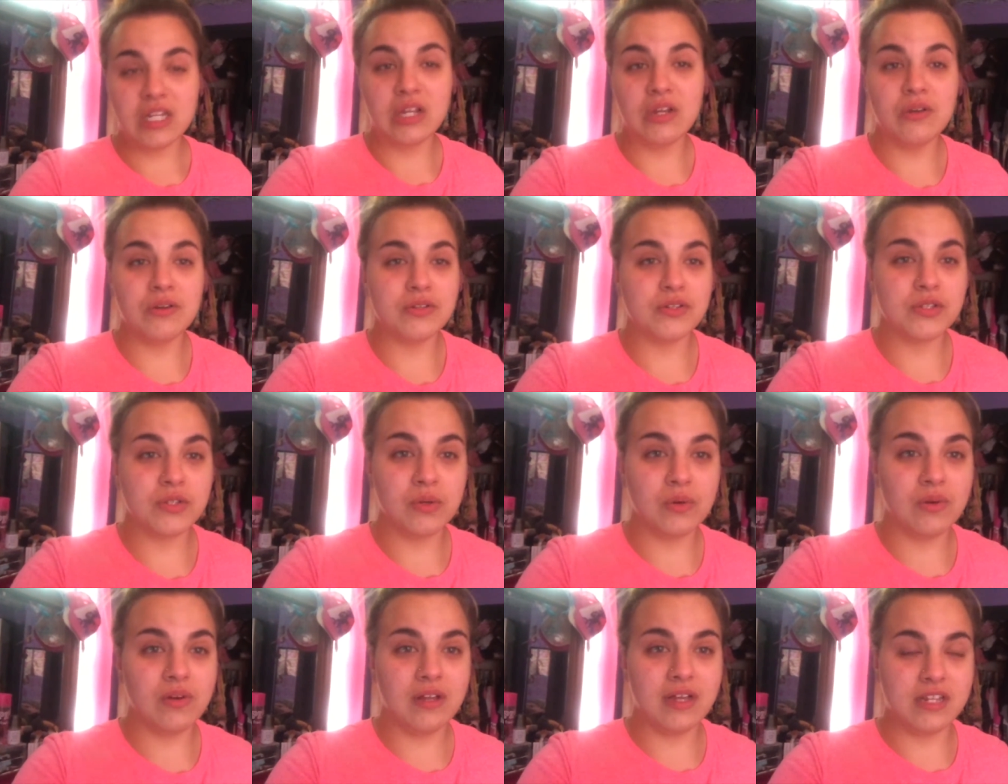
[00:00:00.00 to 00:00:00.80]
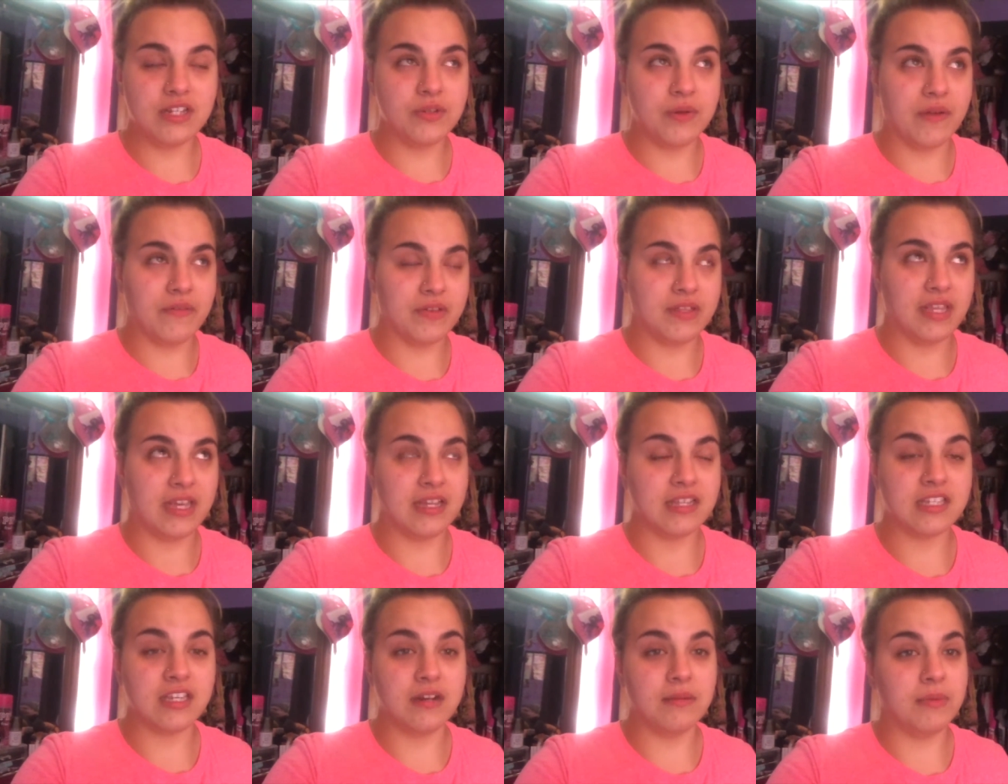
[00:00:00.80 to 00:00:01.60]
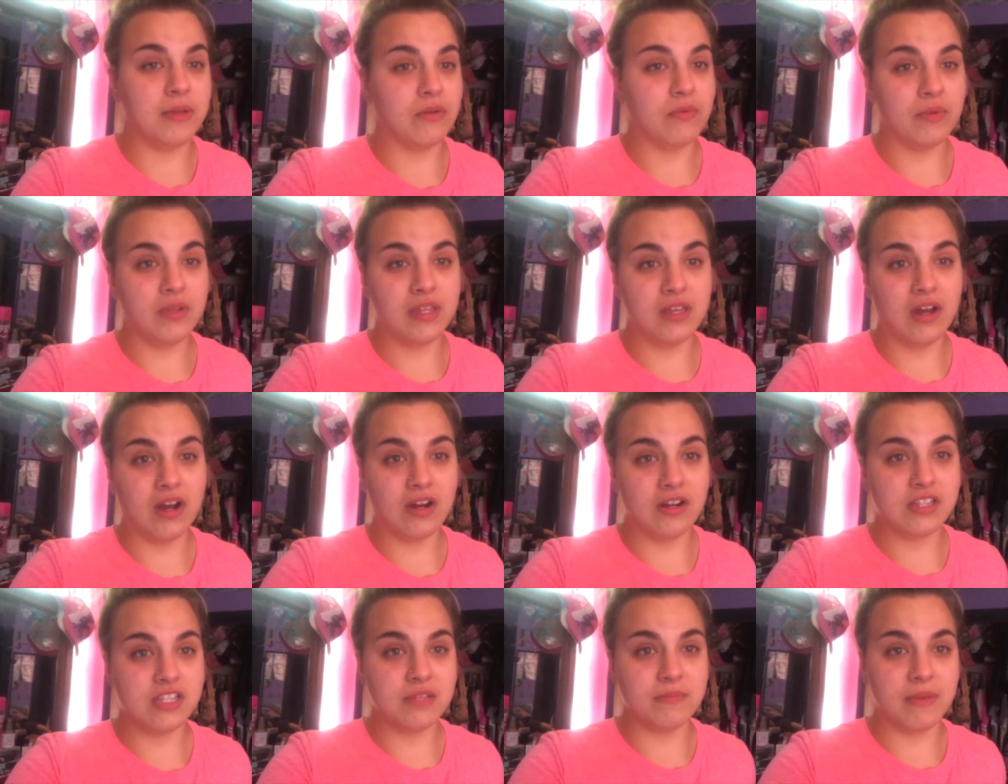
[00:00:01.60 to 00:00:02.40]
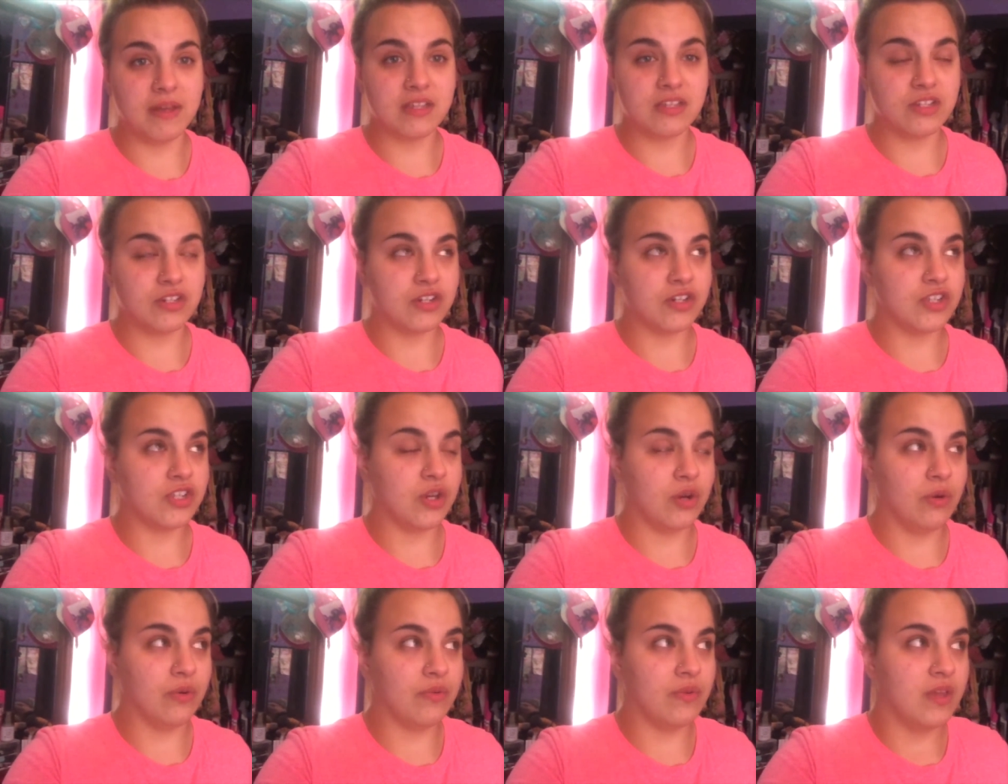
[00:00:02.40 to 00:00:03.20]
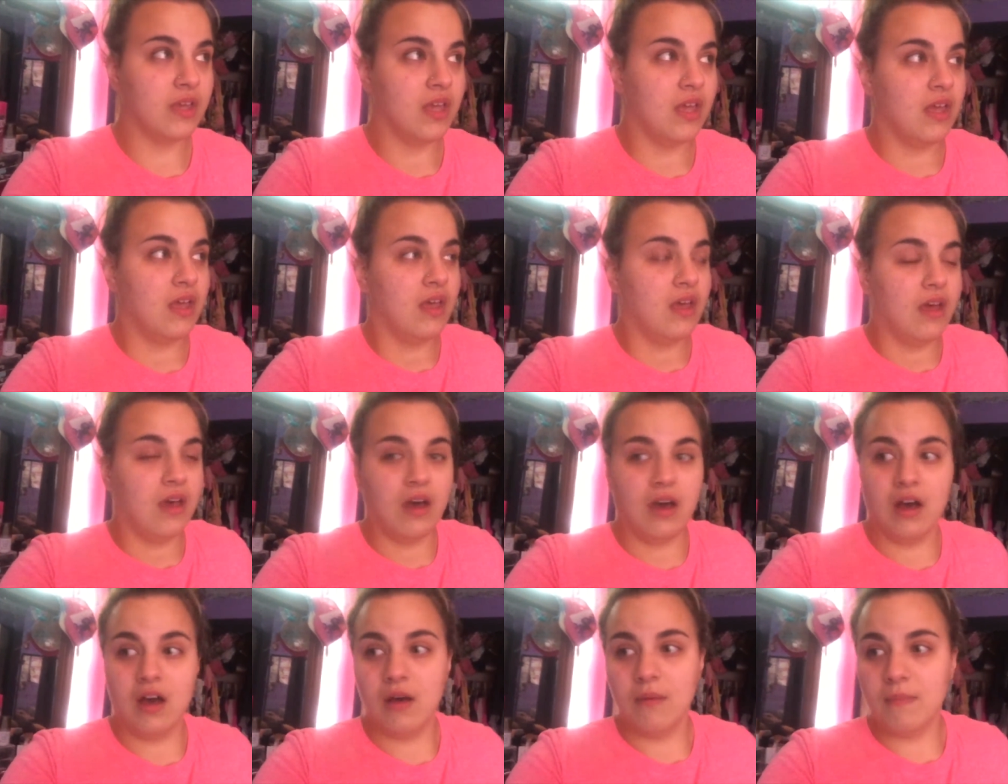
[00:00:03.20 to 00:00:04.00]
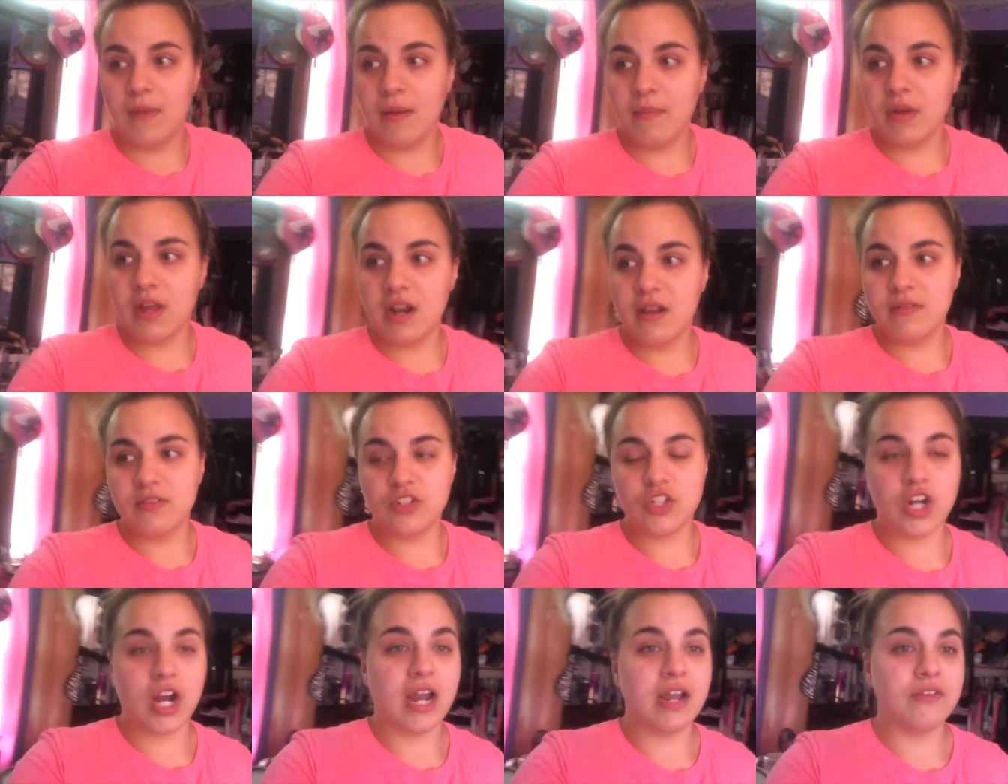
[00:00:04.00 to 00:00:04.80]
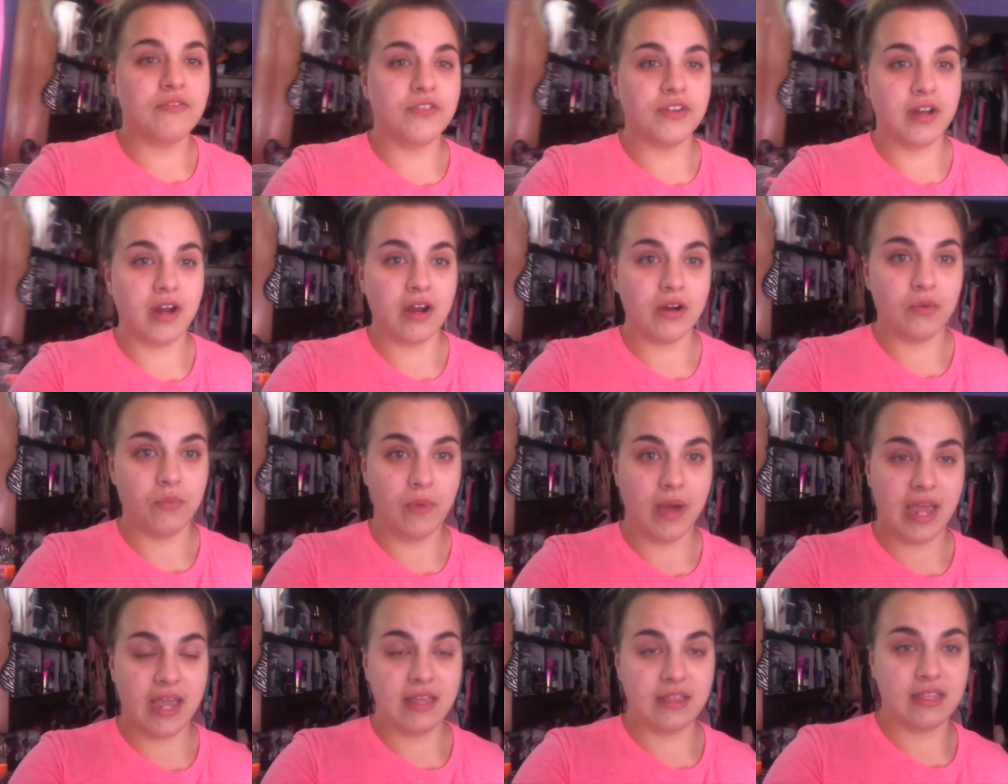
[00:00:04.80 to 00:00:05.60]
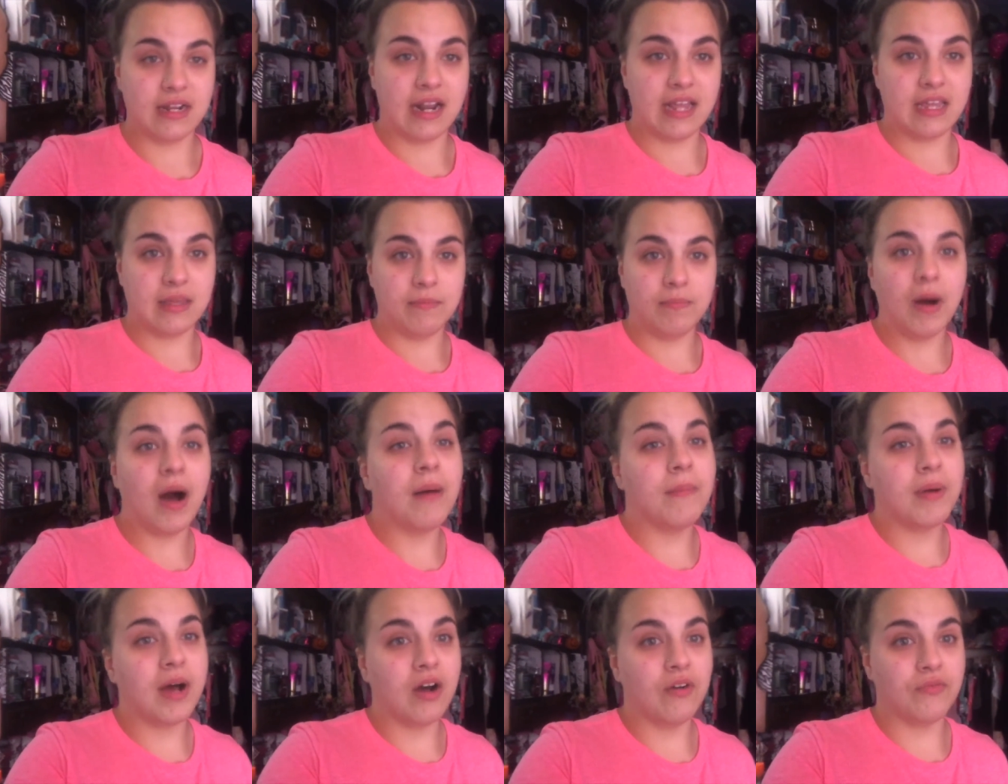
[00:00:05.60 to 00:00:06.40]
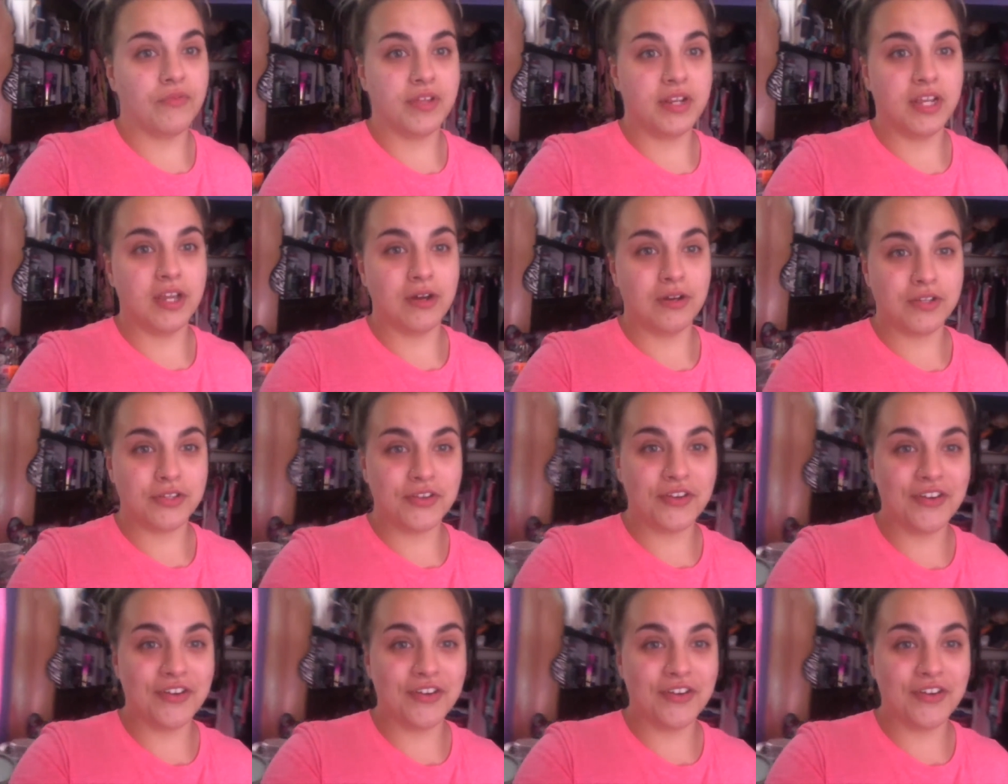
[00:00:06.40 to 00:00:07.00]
go to school and do everything. It's going to be a really hard semester, so um, I'm going to try and figure out a way that I can pump out videos